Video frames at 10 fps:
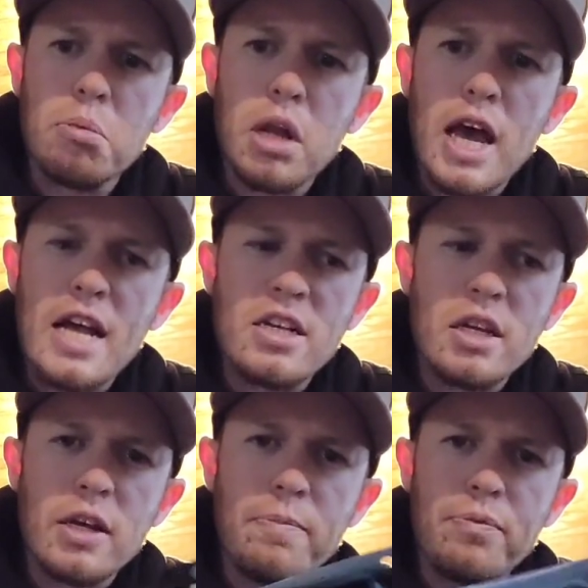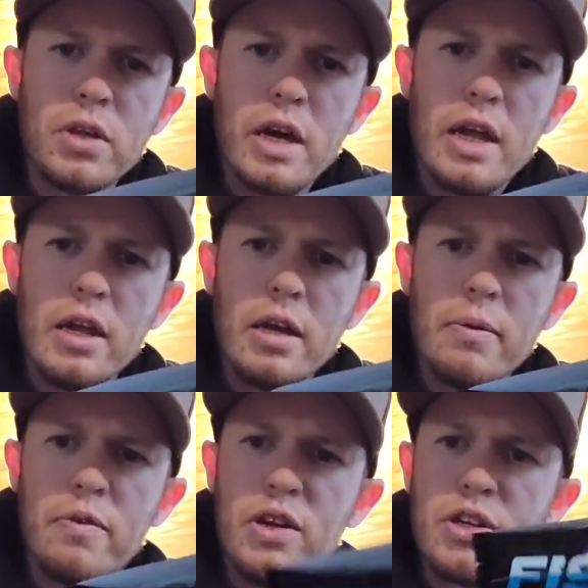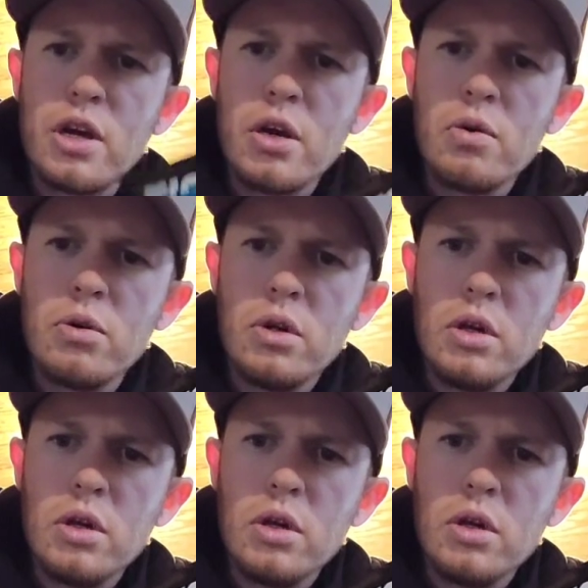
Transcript: the plastic at a FishCo,